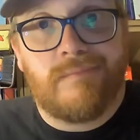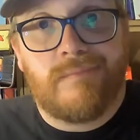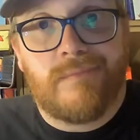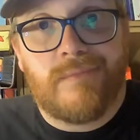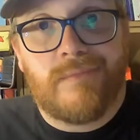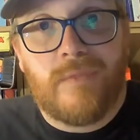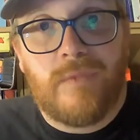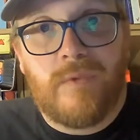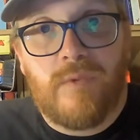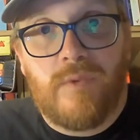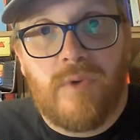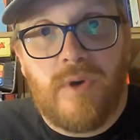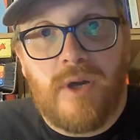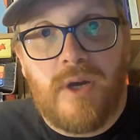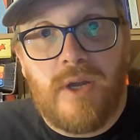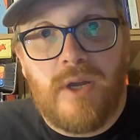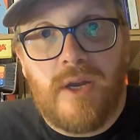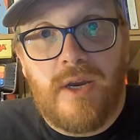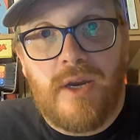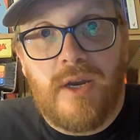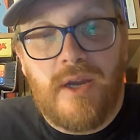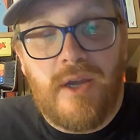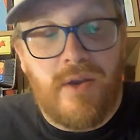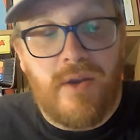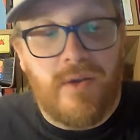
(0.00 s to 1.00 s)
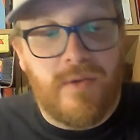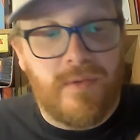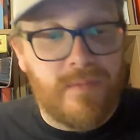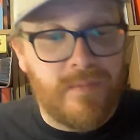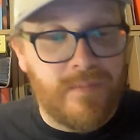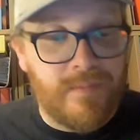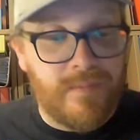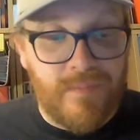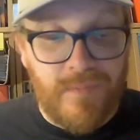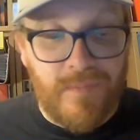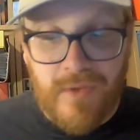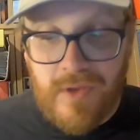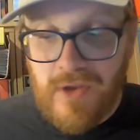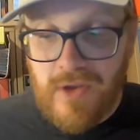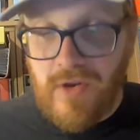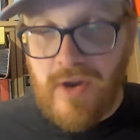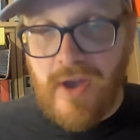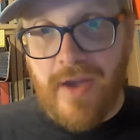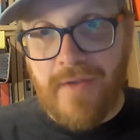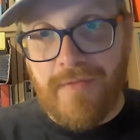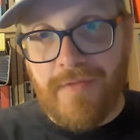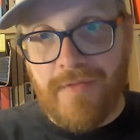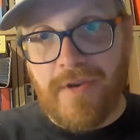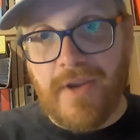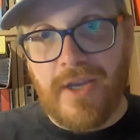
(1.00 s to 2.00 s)
What am I going to do? You're
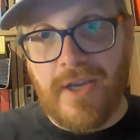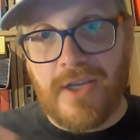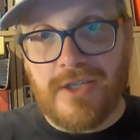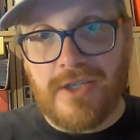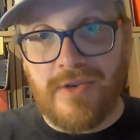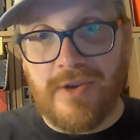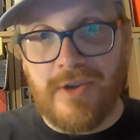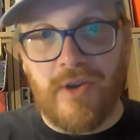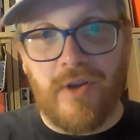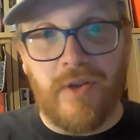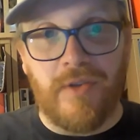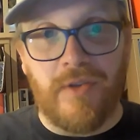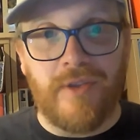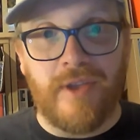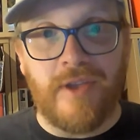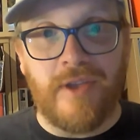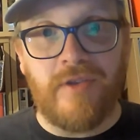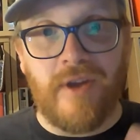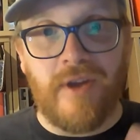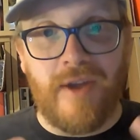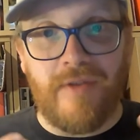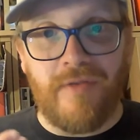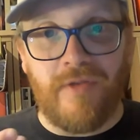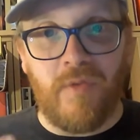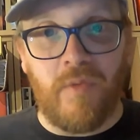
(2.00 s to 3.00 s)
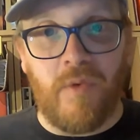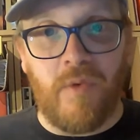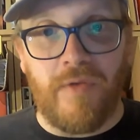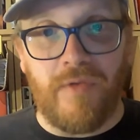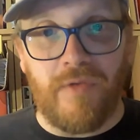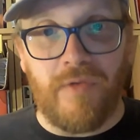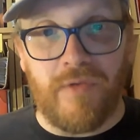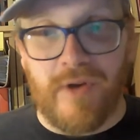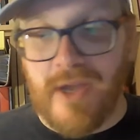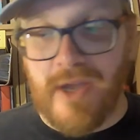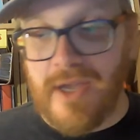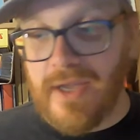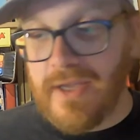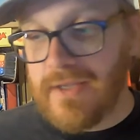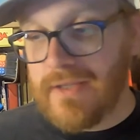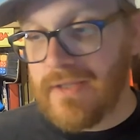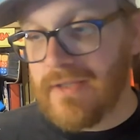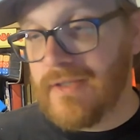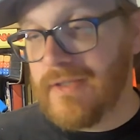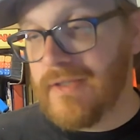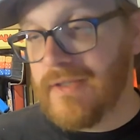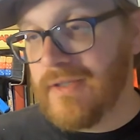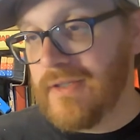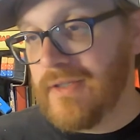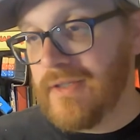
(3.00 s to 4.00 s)
here for the dictionary content. You're here for the waffle, right?
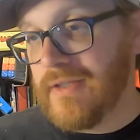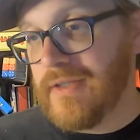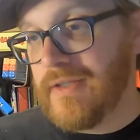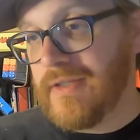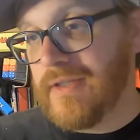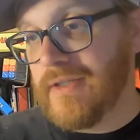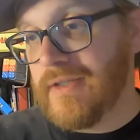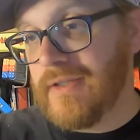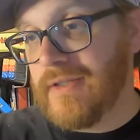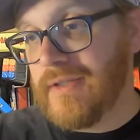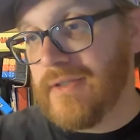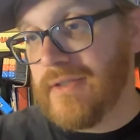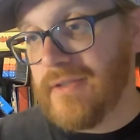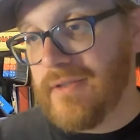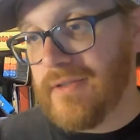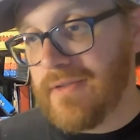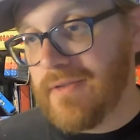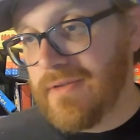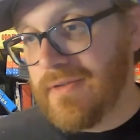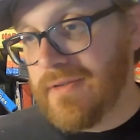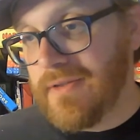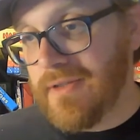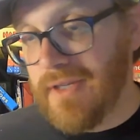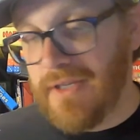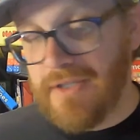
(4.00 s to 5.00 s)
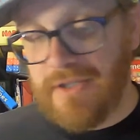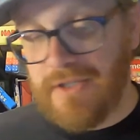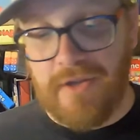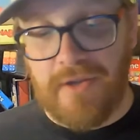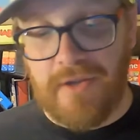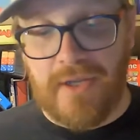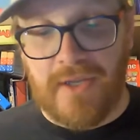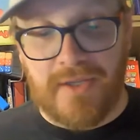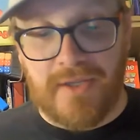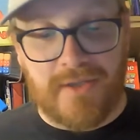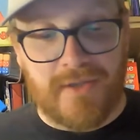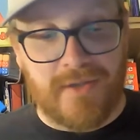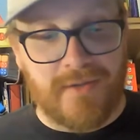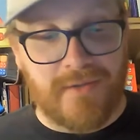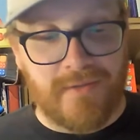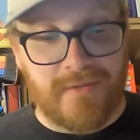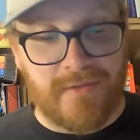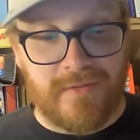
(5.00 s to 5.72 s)
Let's do this.